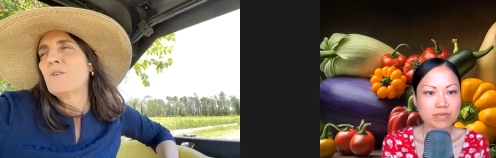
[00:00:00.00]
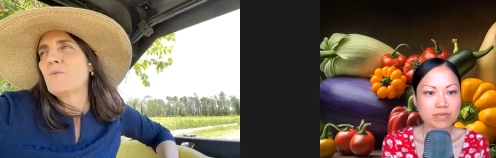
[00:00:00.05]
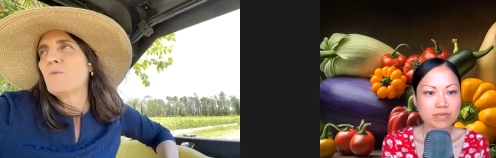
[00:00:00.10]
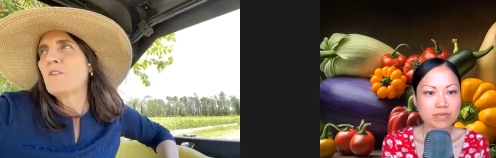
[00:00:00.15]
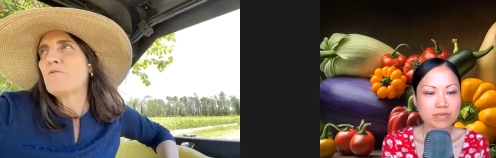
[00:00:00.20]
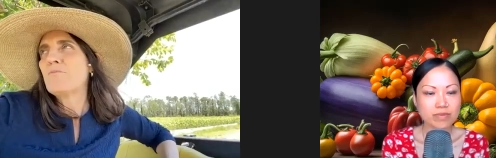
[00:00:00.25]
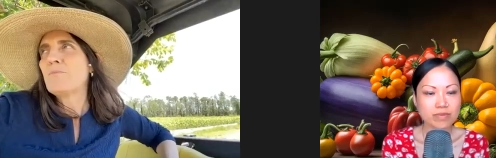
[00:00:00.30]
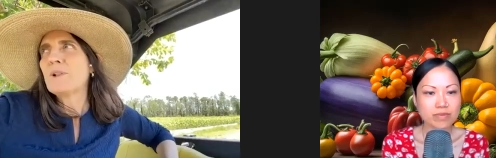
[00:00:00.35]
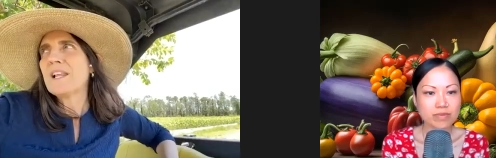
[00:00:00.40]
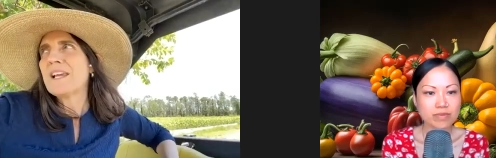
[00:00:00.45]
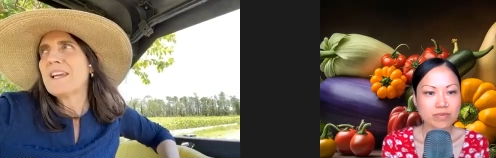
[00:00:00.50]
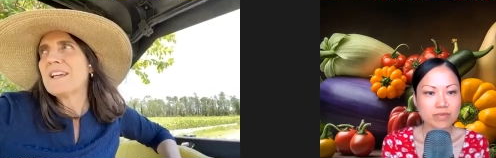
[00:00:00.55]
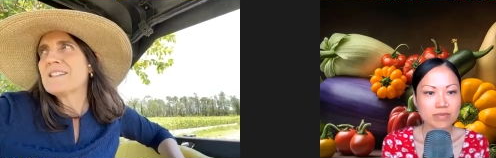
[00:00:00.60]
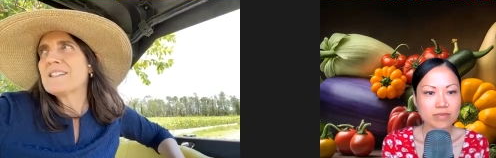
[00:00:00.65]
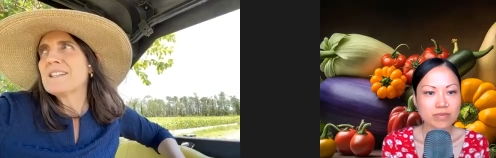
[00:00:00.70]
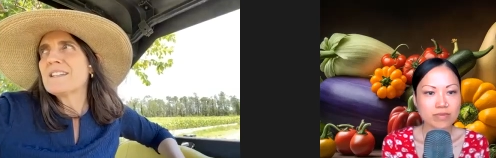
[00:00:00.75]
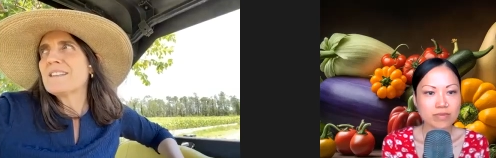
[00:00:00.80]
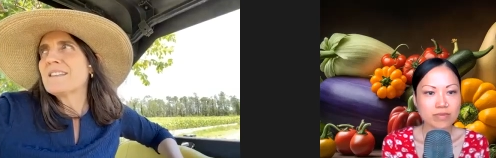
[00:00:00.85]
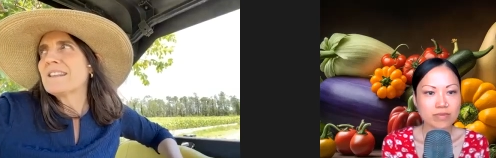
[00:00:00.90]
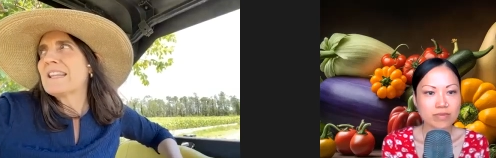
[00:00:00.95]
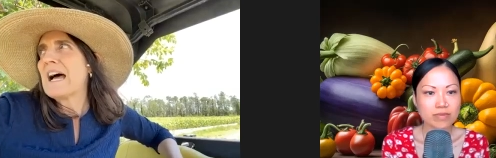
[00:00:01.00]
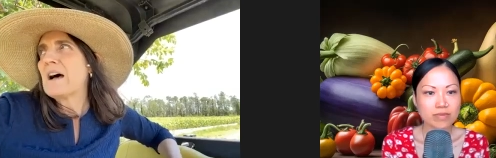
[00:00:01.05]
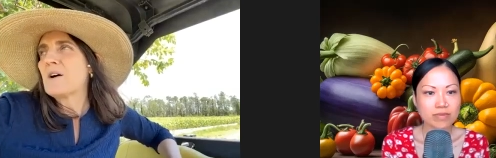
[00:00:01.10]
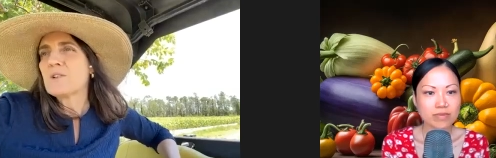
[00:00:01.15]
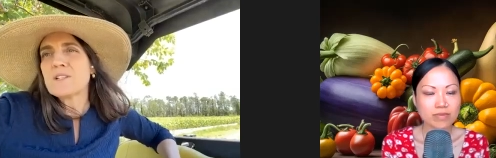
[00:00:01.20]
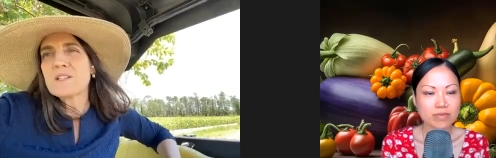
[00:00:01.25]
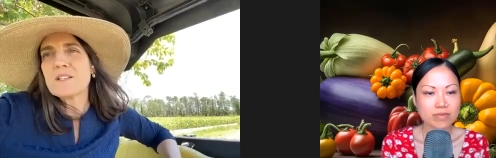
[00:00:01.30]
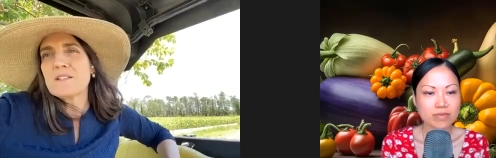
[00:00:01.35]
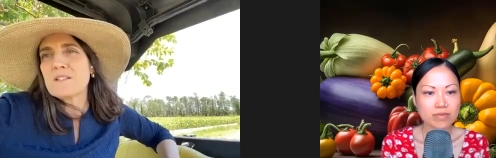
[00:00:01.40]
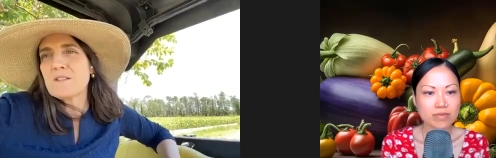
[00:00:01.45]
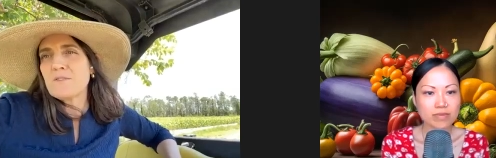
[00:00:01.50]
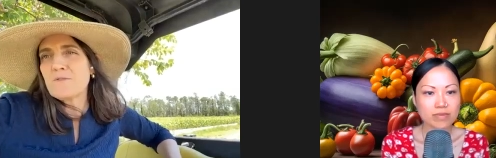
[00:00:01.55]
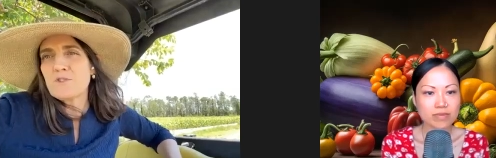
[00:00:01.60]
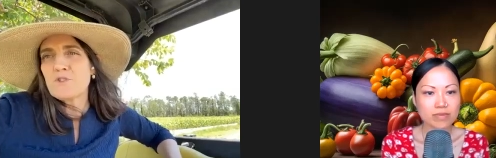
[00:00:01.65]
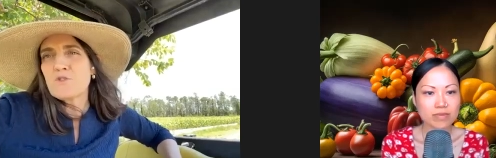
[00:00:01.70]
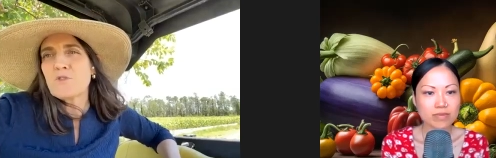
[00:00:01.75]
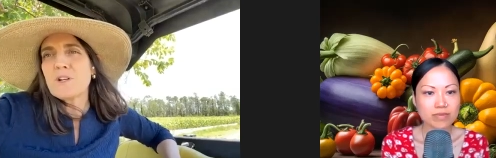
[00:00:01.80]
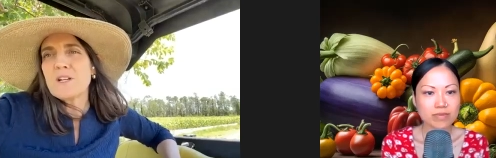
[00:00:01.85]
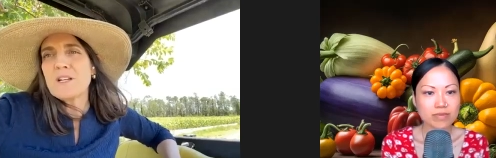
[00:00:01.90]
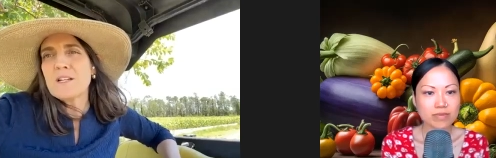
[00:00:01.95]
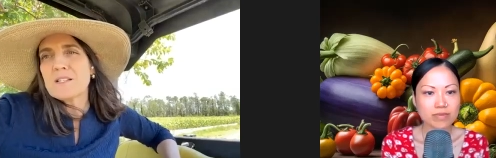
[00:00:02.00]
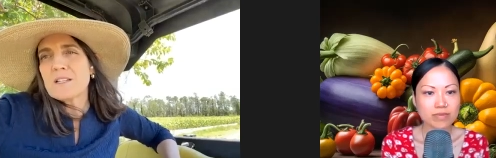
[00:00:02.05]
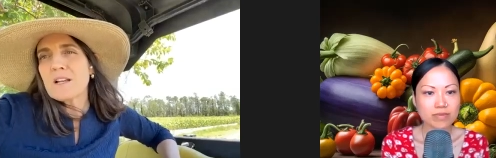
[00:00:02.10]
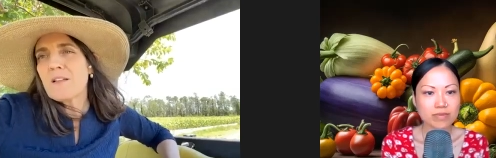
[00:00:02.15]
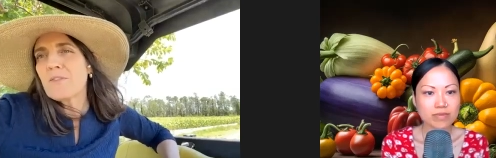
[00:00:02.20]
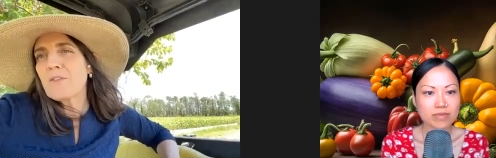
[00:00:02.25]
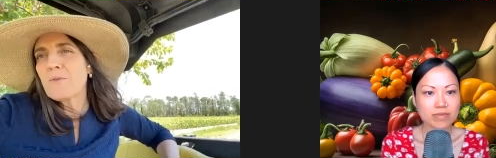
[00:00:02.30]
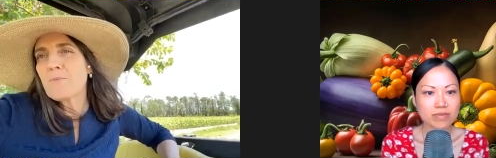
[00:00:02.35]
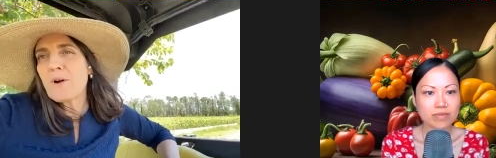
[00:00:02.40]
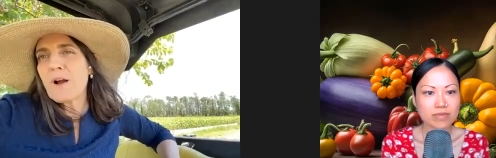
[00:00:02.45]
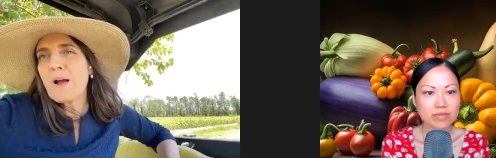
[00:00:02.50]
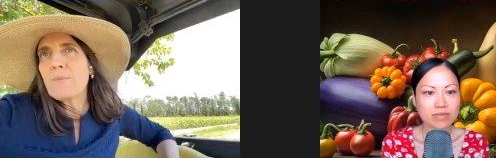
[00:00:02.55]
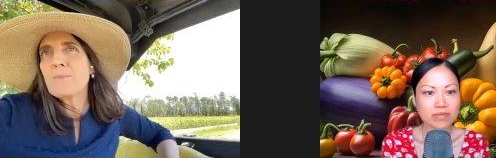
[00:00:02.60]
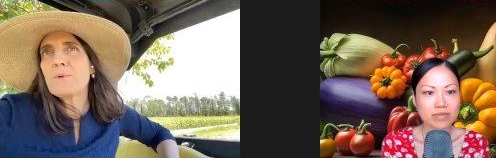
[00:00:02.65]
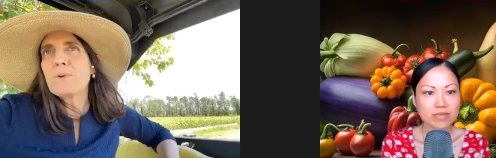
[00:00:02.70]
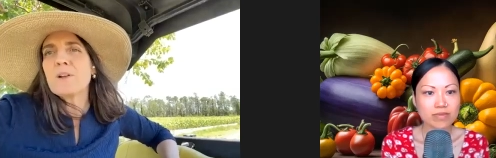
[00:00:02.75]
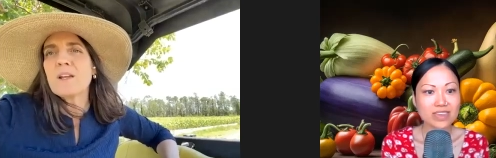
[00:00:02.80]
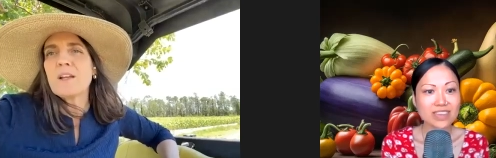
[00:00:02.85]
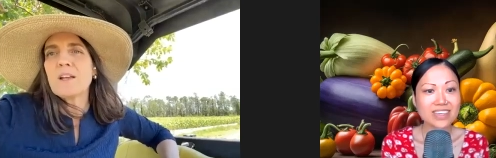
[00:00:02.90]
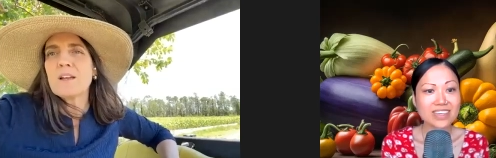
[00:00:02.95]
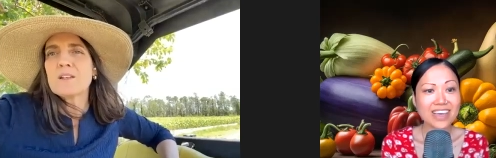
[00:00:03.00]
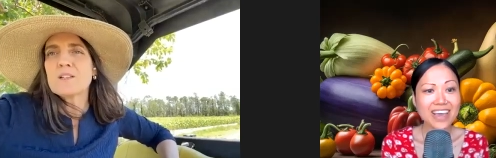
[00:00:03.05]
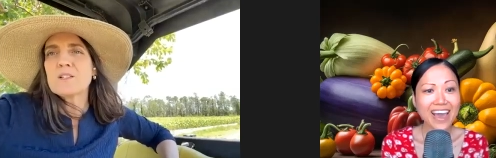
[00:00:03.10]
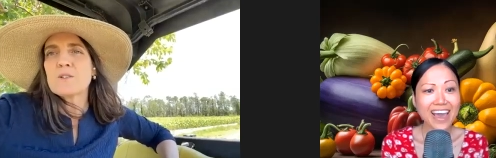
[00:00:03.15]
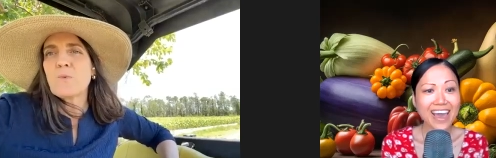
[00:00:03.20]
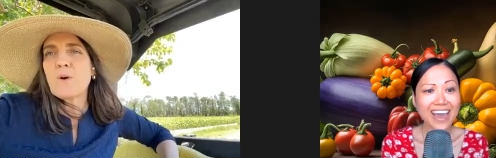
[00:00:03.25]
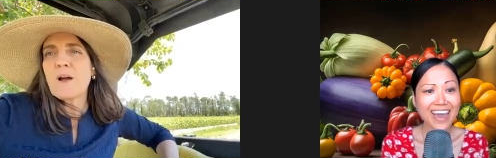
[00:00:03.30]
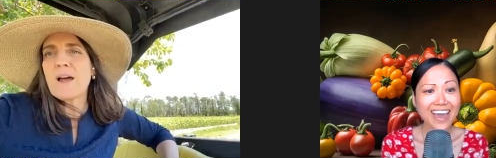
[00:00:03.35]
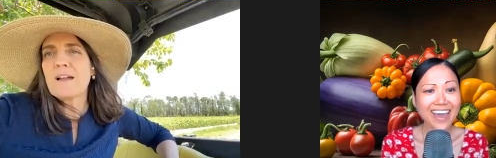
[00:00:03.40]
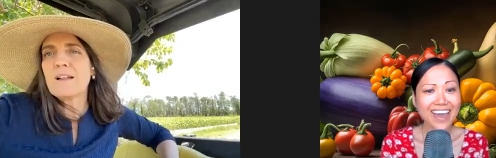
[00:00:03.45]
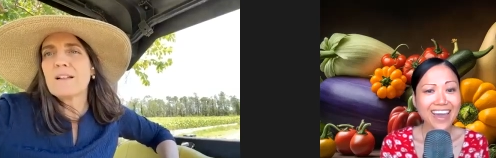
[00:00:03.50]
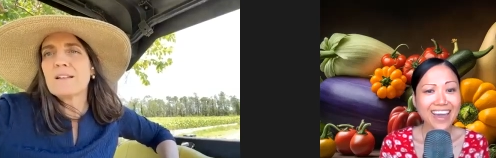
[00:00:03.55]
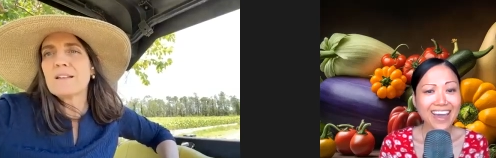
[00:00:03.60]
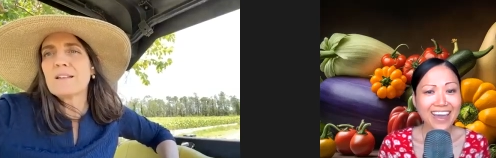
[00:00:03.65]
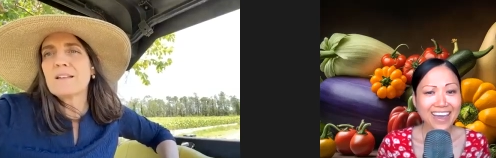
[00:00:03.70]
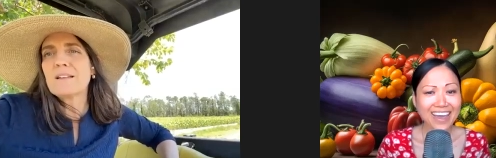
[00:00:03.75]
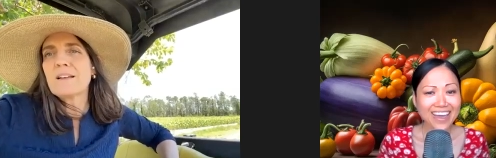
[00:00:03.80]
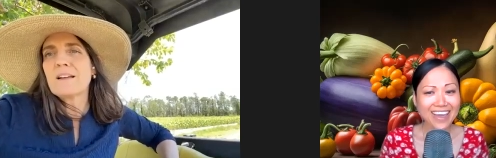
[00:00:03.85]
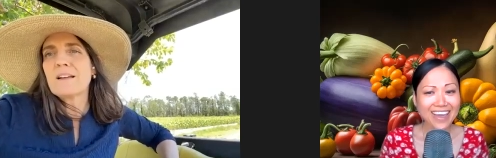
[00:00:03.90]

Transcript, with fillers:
Speaker 1: we've planted thousands of trees on the property as Yay. well.